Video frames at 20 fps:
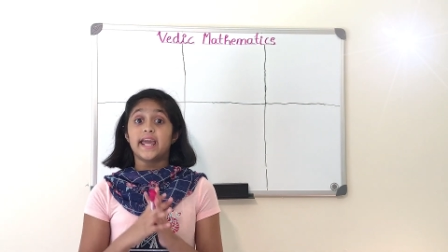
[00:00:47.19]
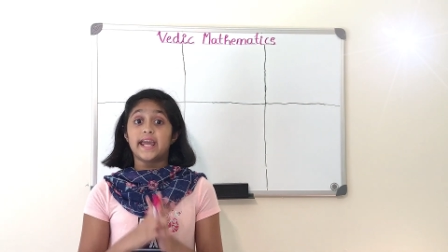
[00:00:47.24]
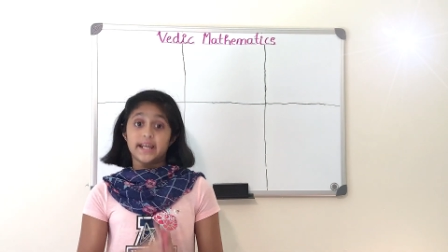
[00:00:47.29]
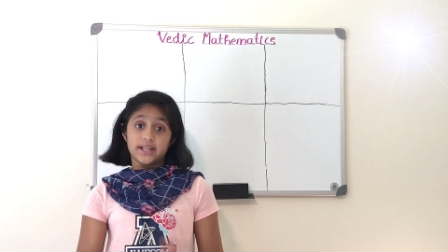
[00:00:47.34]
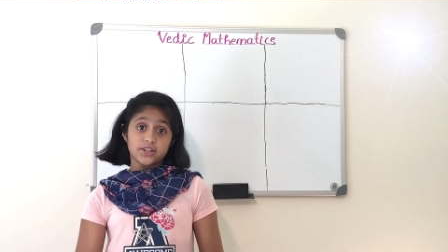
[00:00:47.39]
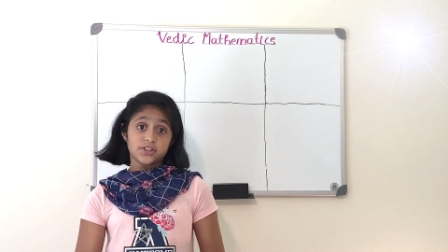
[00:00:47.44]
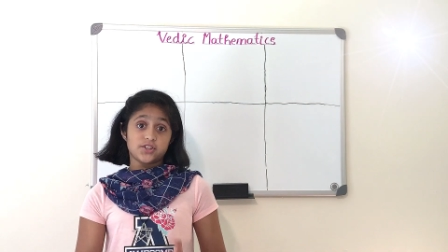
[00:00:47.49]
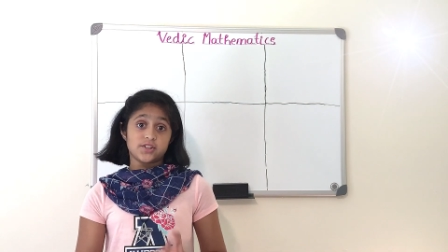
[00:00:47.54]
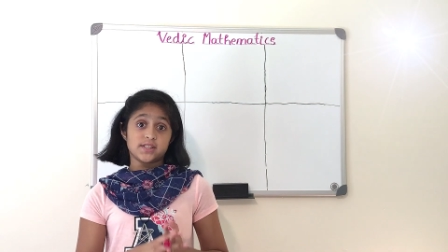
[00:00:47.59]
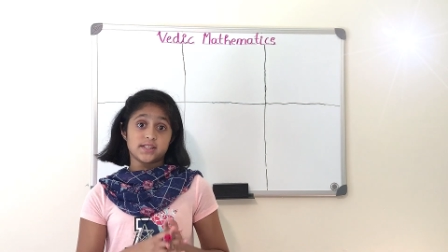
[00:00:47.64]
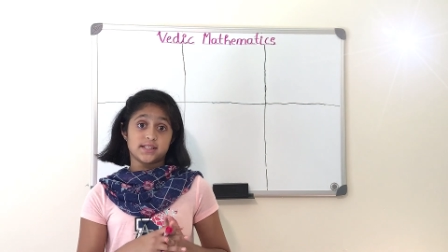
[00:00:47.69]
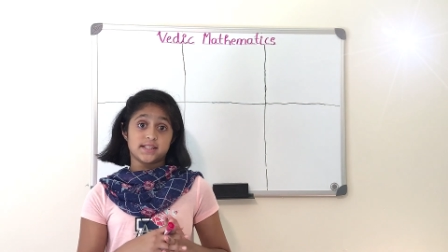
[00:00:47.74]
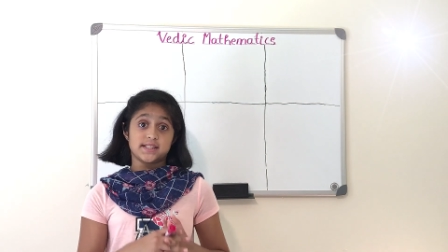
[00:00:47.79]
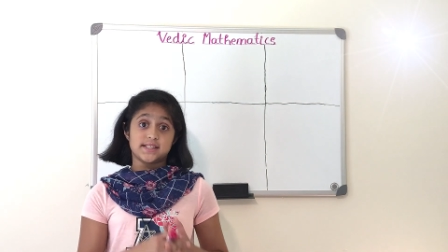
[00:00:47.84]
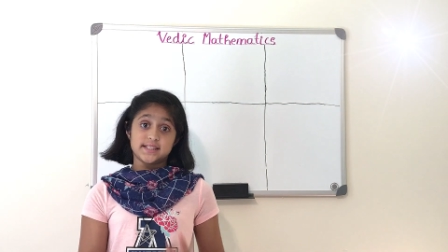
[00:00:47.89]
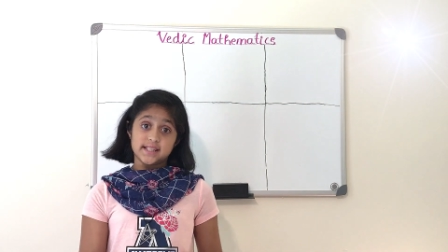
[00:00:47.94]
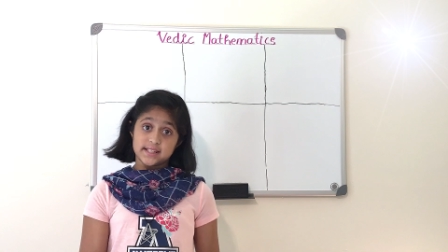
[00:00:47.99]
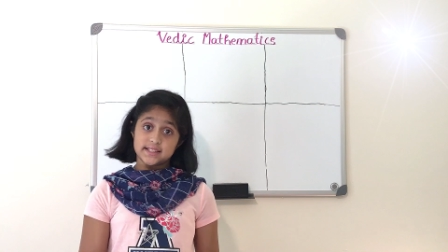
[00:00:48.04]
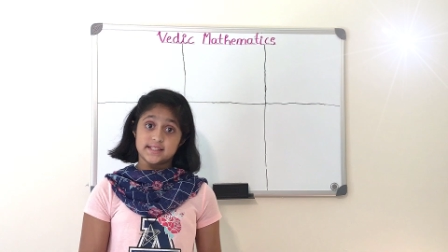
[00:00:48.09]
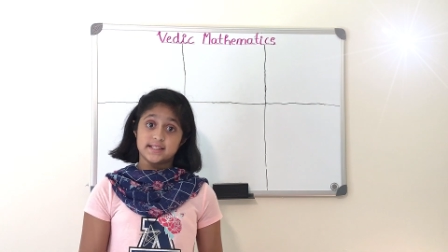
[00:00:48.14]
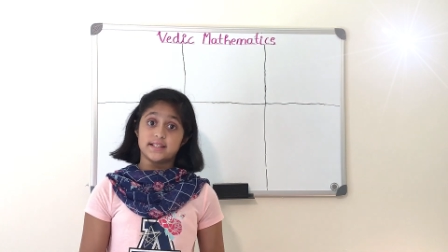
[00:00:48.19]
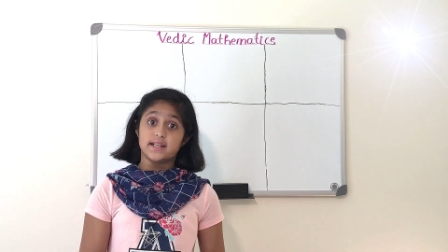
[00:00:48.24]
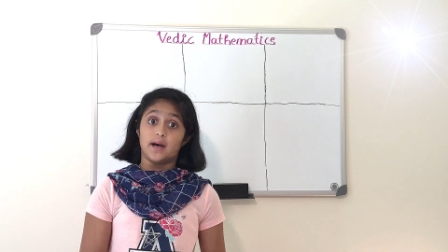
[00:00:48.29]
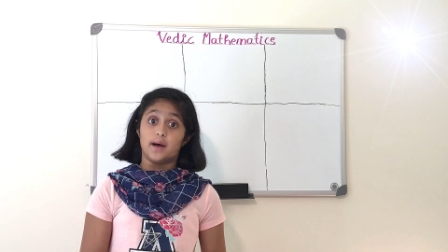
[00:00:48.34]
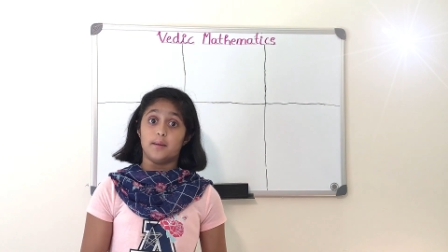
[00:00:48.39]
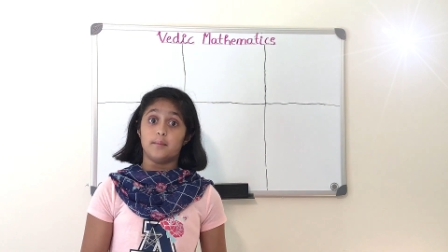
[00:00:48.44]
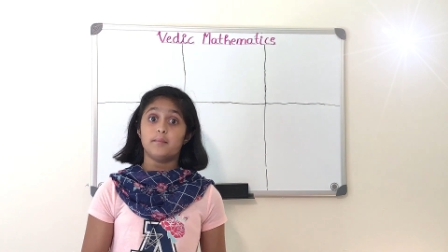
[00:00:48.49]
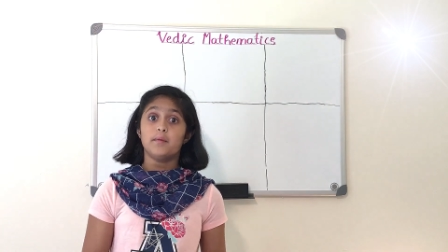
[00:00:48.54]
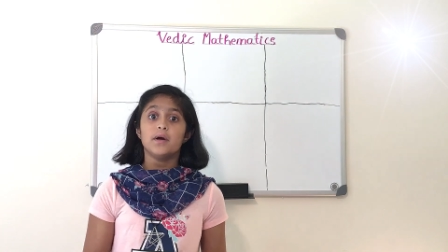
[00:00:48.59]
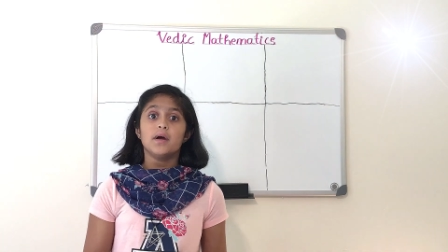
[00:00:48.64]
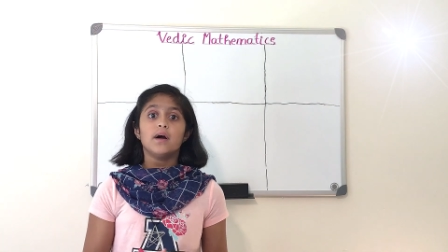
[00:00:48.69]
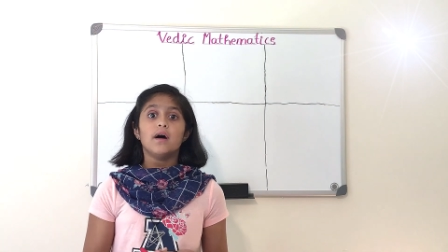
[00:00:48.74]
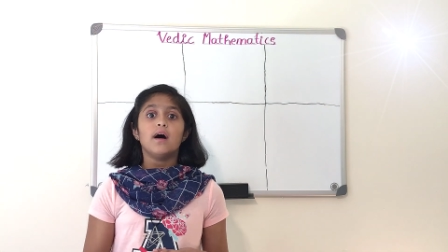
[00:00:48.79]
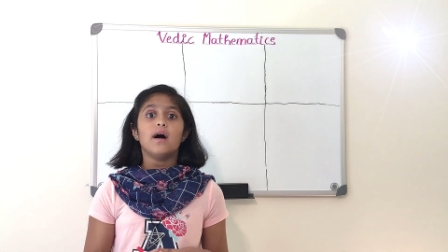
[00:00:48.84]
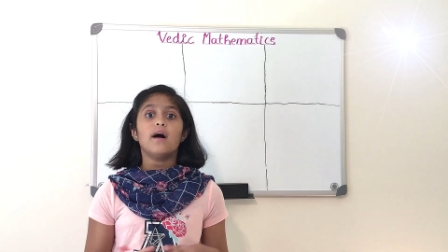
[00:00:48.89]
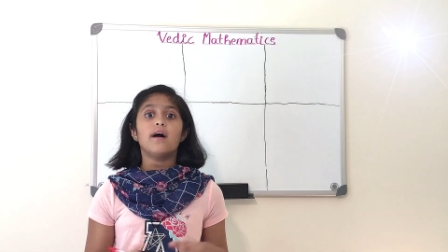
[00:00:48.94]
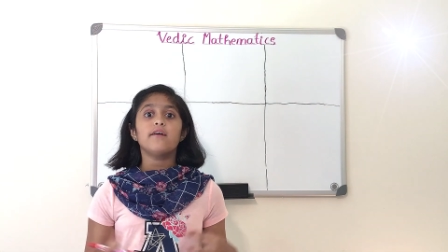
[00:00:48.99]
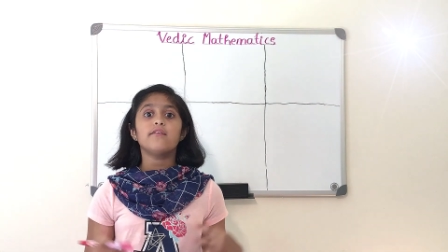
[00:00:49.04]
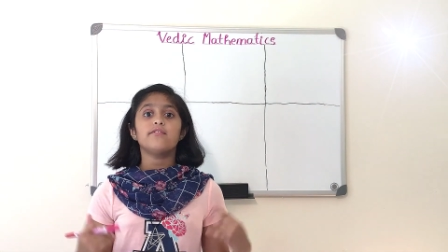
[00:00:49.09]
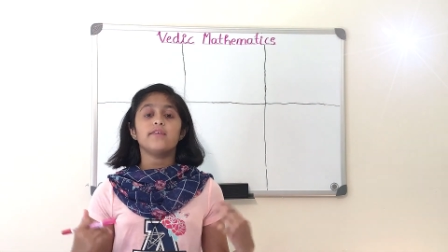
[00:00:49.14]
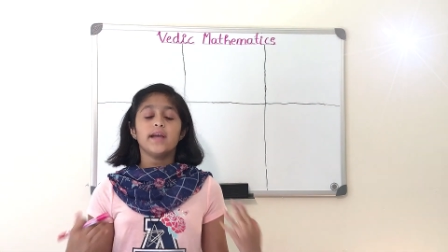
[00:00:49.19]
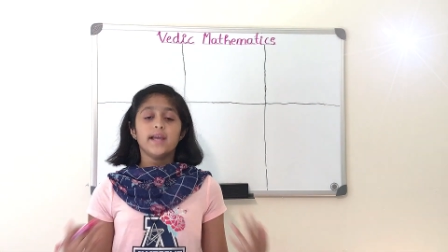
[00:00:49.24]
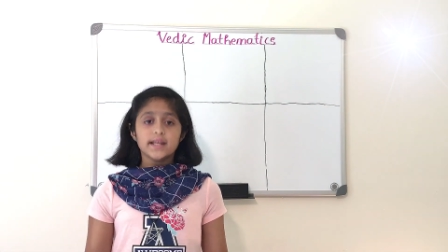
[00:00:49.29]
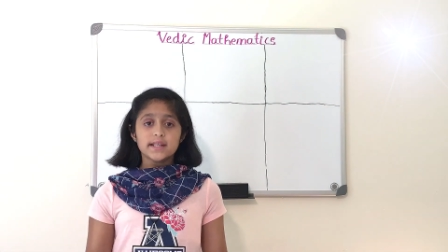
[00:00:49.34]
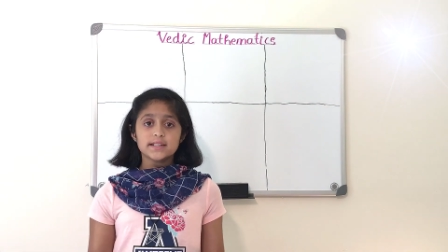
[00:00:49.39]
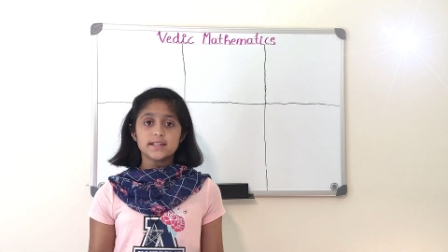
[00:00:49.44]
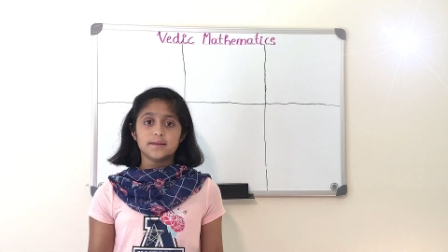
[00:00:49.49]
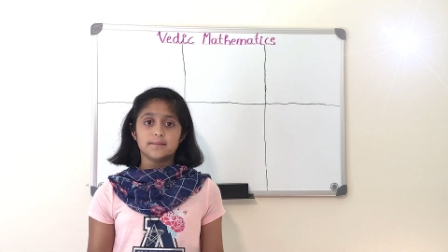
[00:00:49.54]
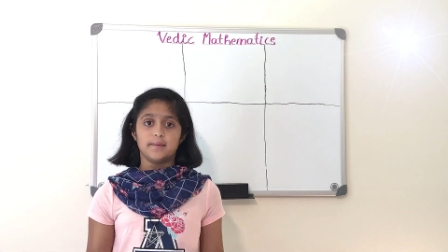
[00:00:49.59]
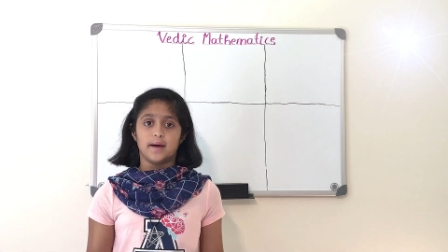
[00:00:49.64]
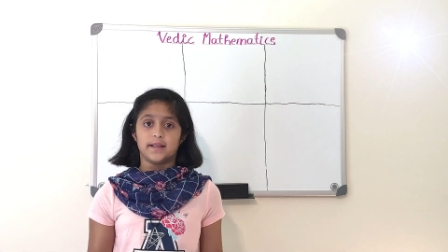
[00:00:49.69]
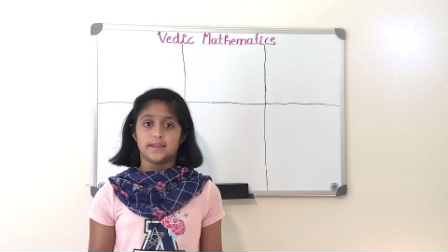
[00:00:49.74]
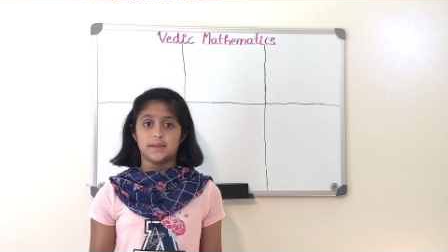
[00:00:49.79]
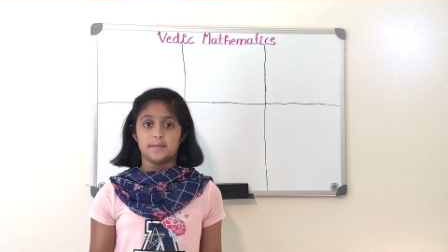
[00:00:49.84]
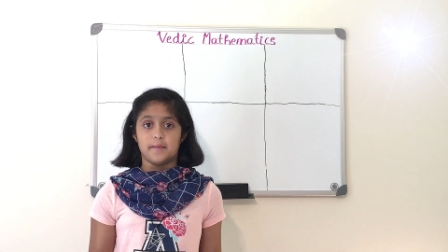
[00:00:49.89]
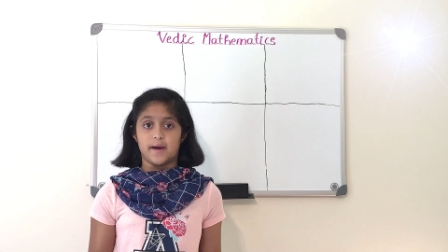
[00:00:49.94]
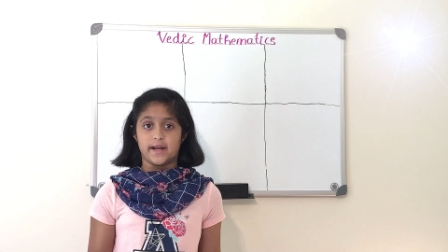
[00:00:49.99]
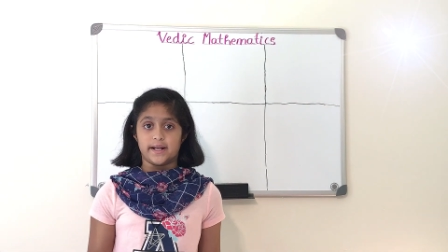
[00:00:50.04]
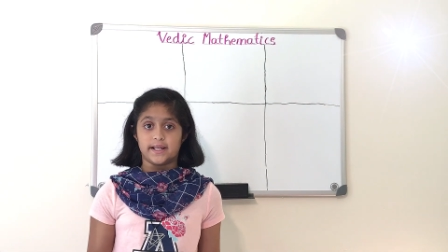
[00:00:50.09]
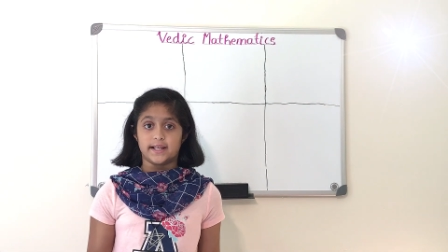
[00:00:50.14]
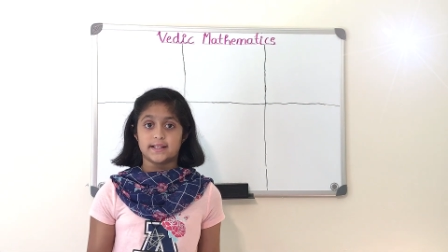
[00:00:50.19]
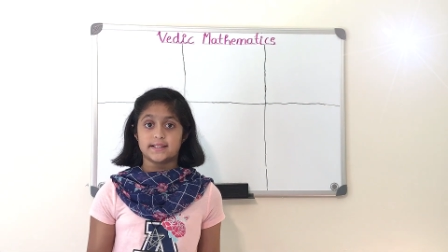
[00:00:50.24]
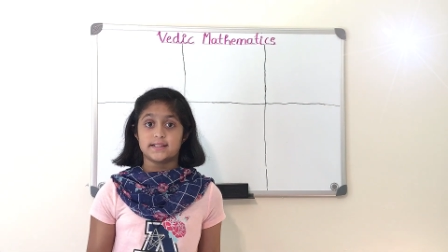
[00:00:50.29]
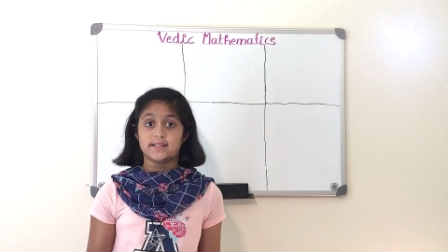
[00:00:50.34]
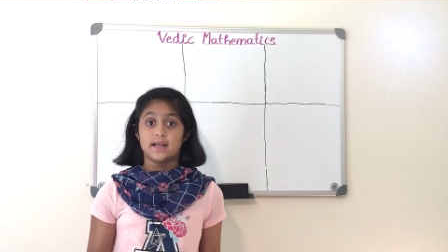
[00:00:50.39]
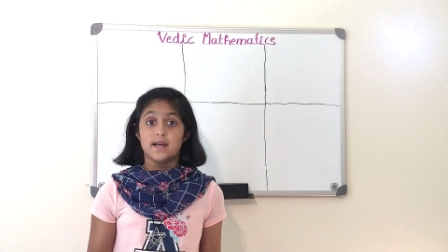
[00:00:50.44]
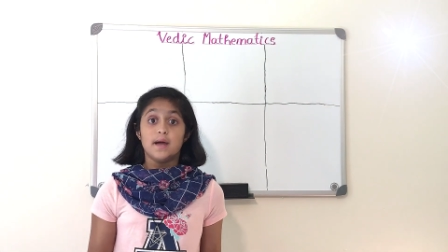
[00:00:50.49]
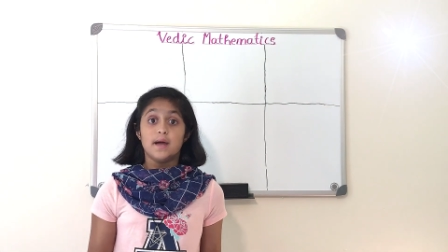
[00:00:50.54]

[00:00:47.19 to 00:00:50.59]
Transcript: ancient system of Indian mathematics